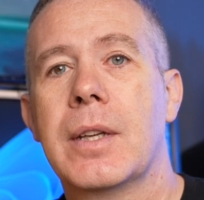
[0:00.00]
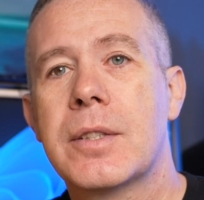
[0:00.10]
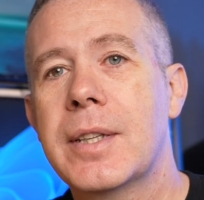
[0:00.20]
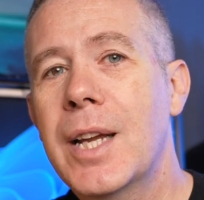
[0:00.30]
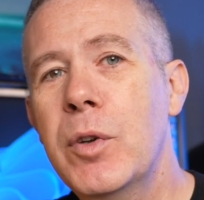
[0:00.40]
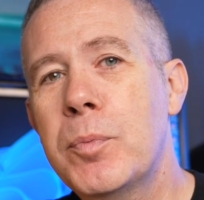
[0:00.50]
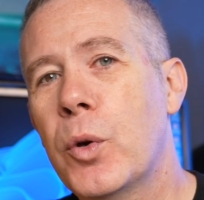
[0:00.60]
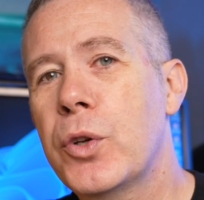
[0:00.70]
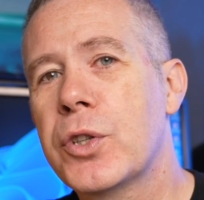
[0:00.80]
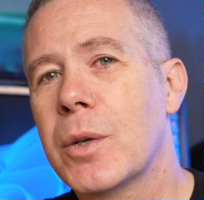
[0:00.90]
So now we've
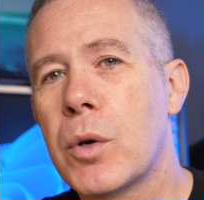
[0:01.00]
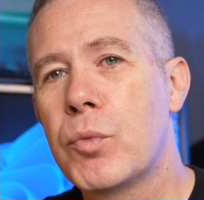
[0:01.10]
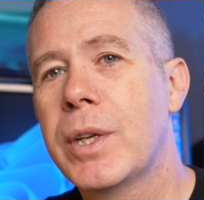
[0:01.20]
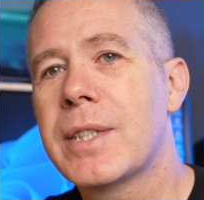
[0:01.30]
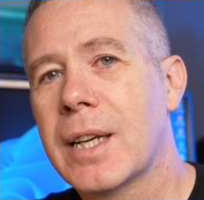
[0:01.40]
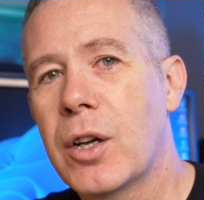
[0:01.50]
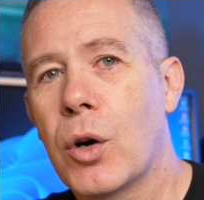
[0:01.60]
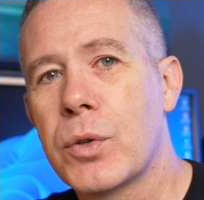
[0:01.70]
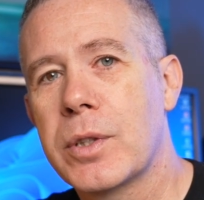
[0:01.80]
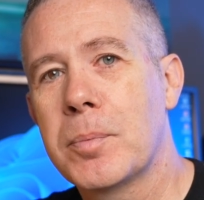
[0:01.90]
purchased our reseller
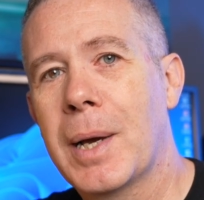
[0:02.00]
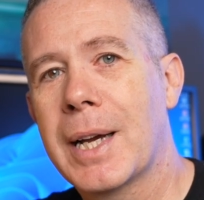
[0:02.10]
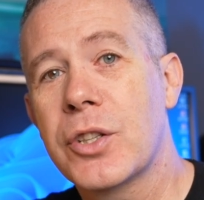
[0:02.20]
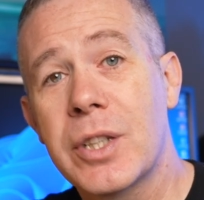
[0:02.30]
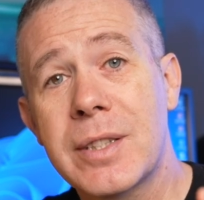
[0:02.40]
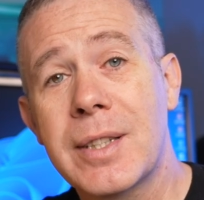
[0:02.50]
hosting package, it's